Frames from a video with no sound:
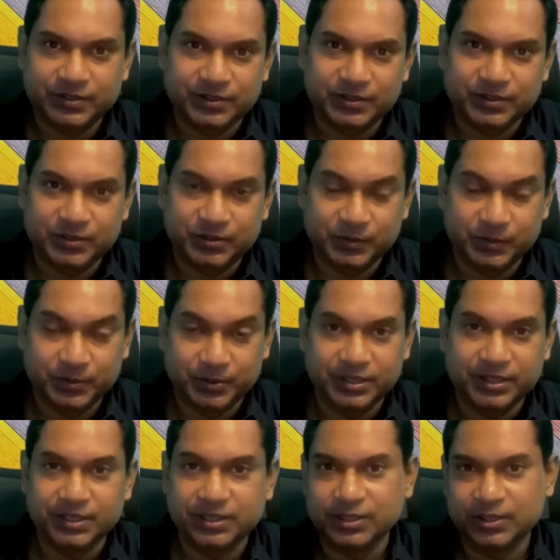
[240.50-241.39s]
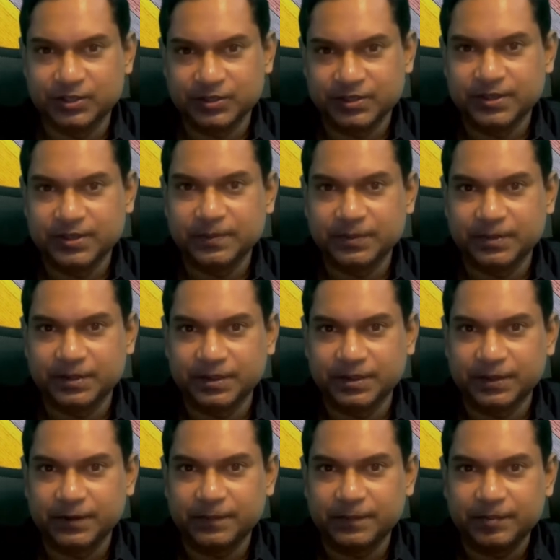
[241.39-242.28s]
to put into
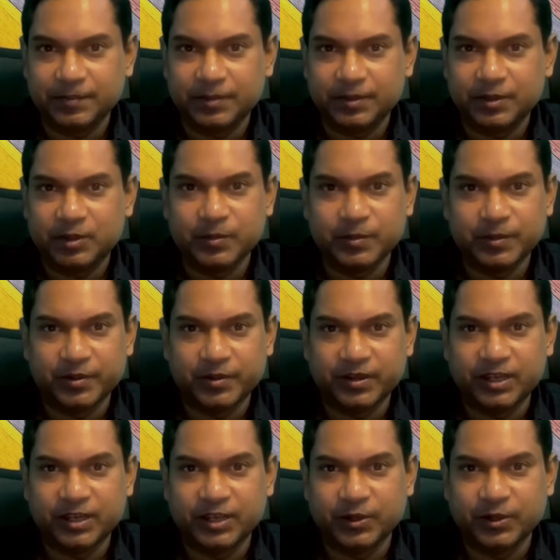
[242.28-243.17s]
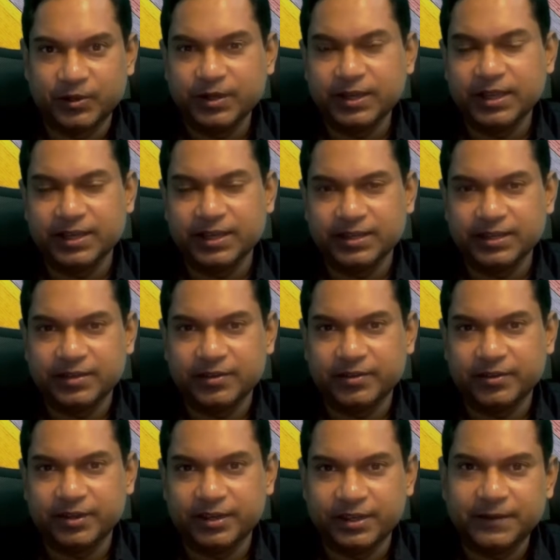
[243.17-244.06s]
something to be really good at it,
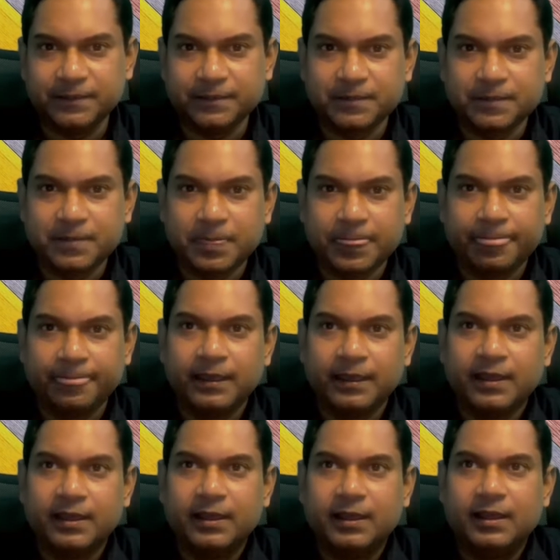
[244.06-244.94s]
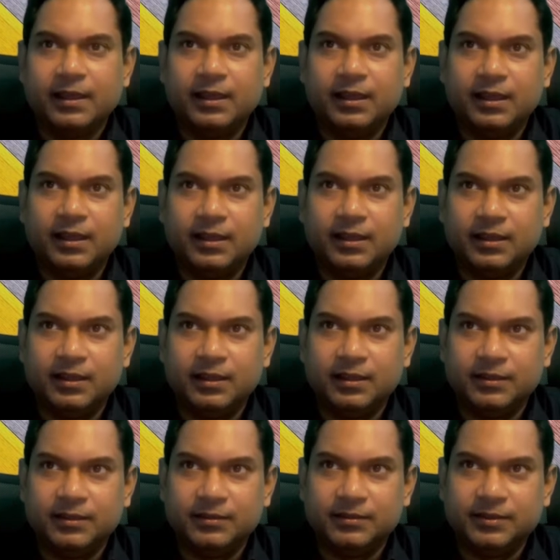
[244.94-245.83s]
right?
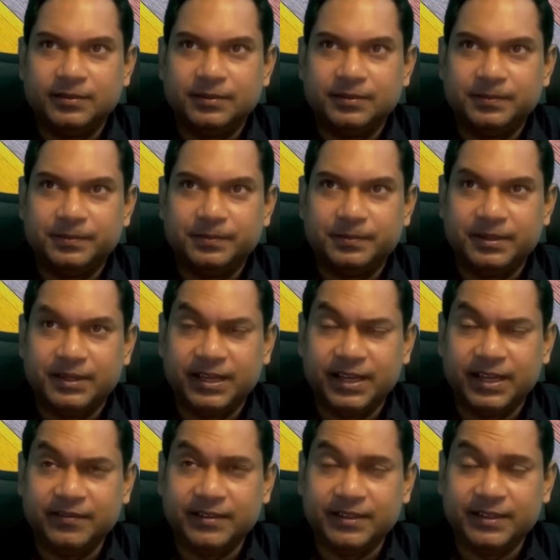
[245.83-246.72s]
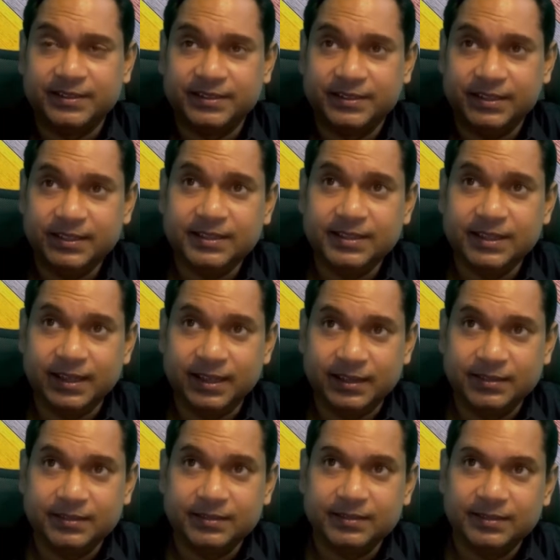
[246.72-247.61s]
But having said
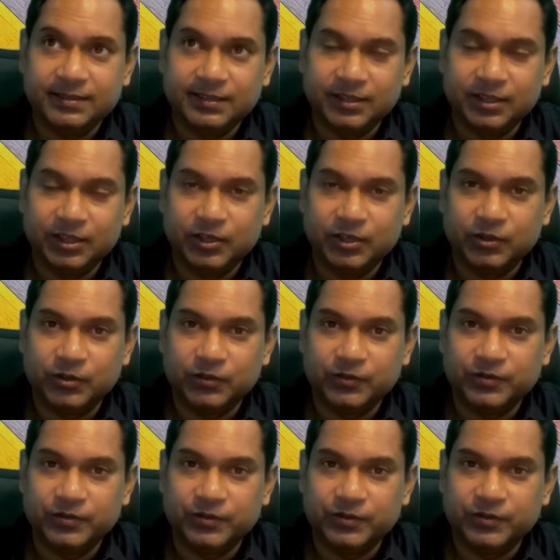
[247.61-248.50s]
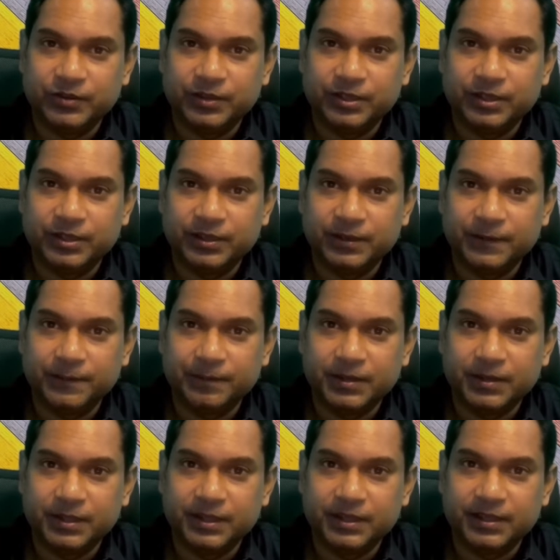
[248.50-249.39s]
that, for,
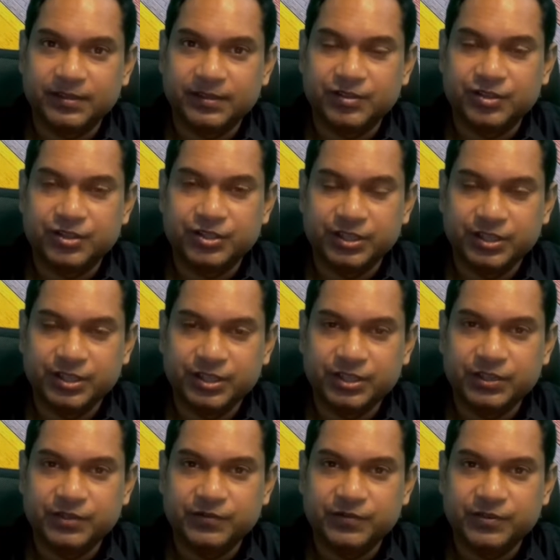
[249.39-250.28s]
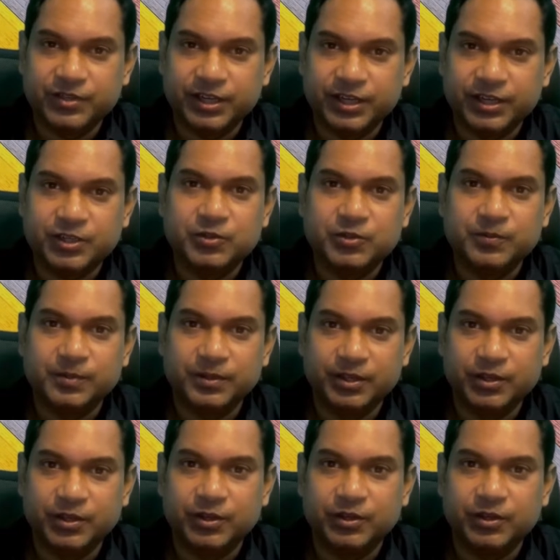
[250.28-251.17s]
this journey of trying to
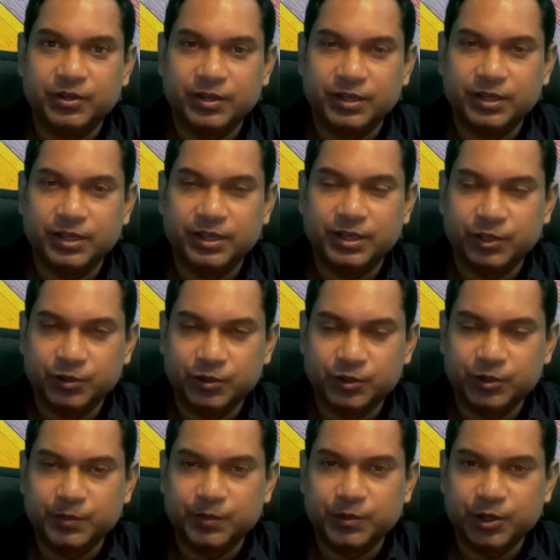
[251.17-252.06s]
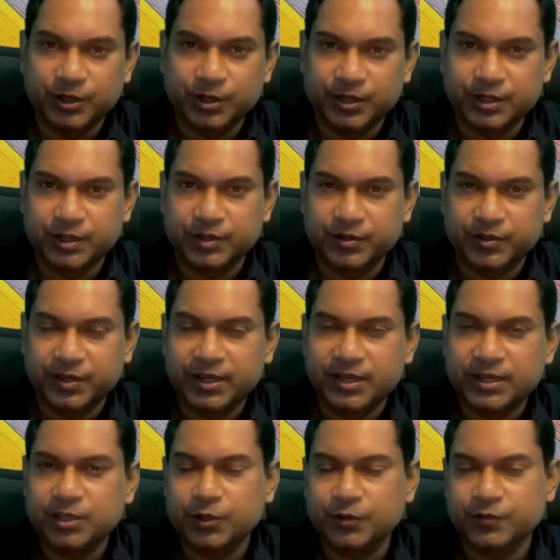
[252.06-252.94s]
be a YouTube content
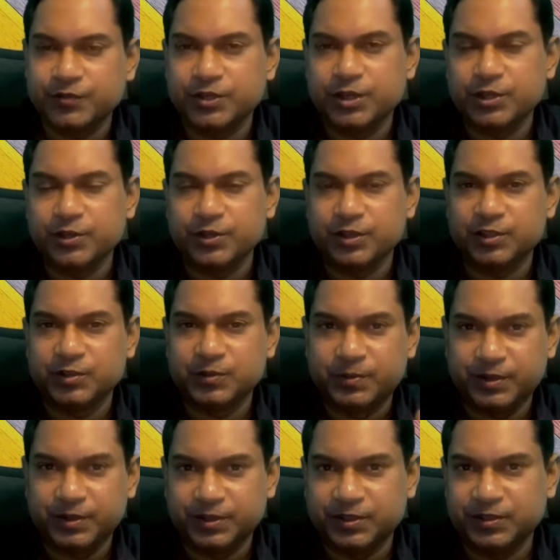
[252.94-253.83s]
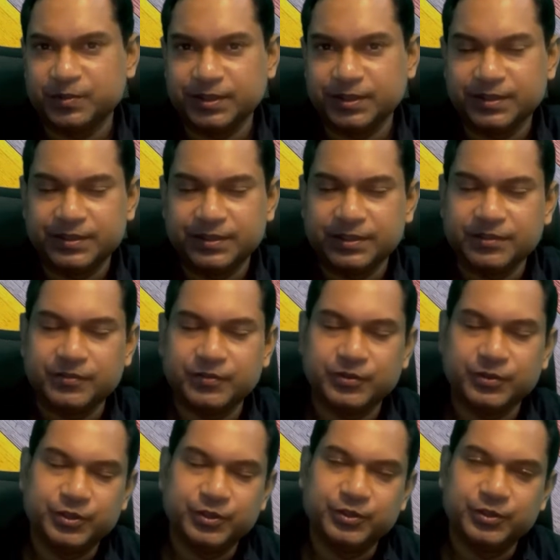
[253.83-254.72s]
creator, of trying to express myself
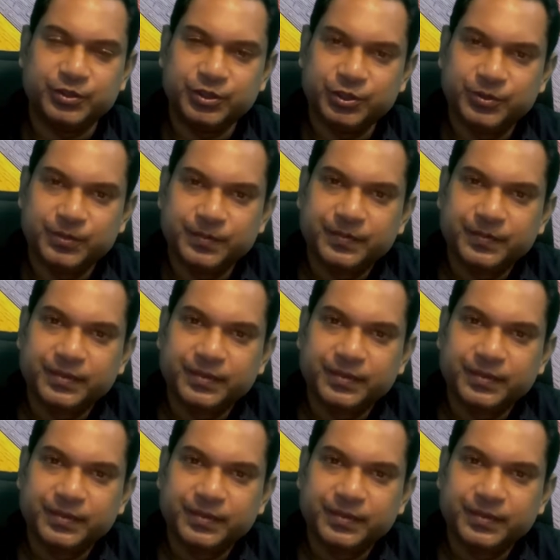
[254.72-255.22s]
on YouTube,